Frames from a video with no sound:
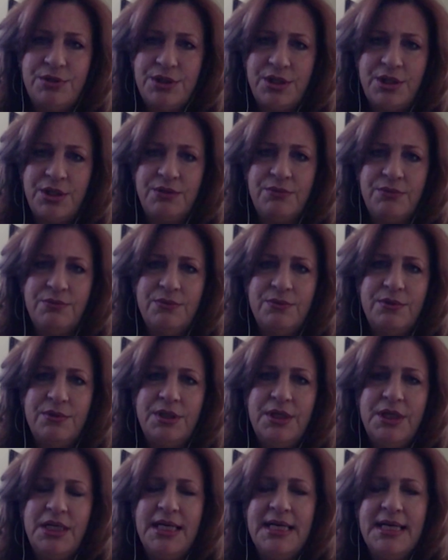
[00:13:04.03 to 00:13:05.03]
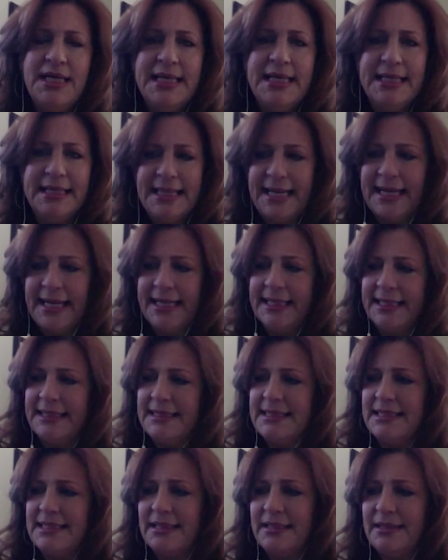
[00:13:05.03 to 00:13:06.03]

to. And